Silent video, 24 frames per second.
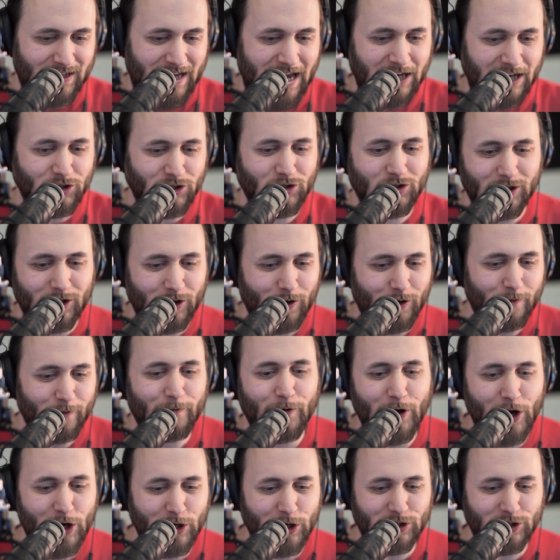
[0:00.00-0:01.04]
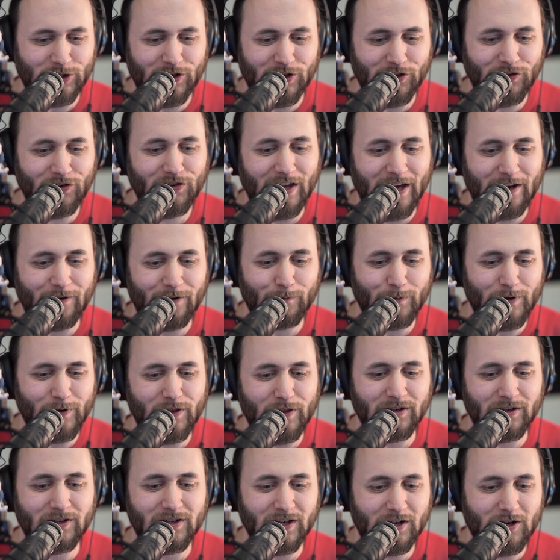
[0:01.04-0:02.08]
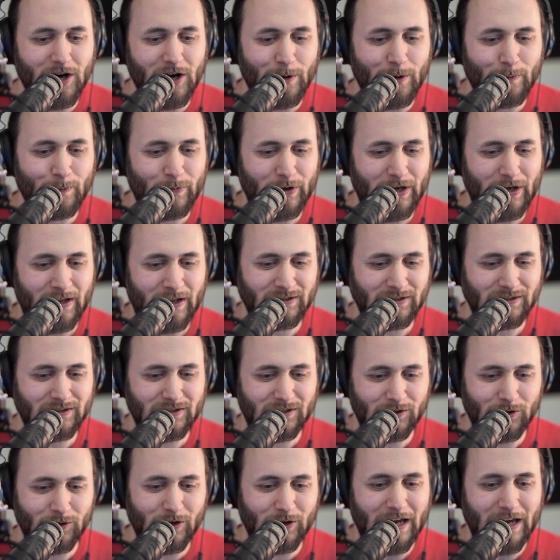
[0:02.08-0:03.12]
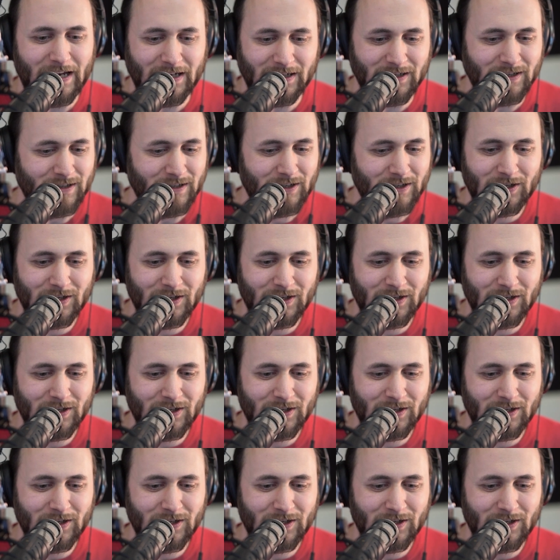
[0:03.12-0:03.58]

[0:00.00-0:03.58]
actual conversion is done within the comp, and you can